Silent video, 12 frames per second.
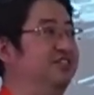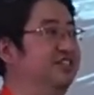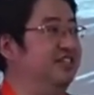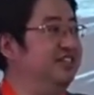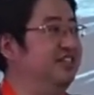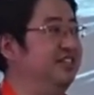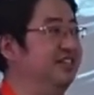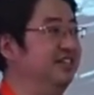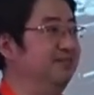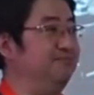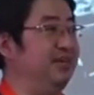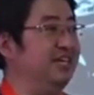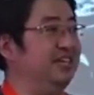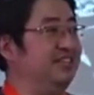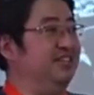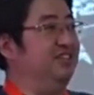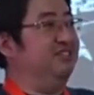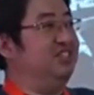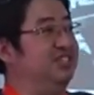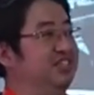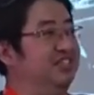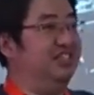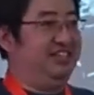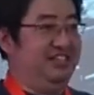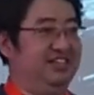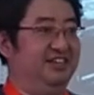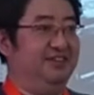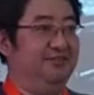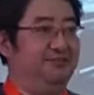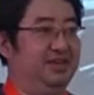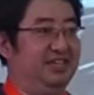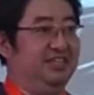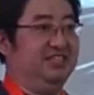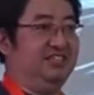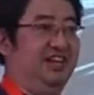make it noisier, make it silent,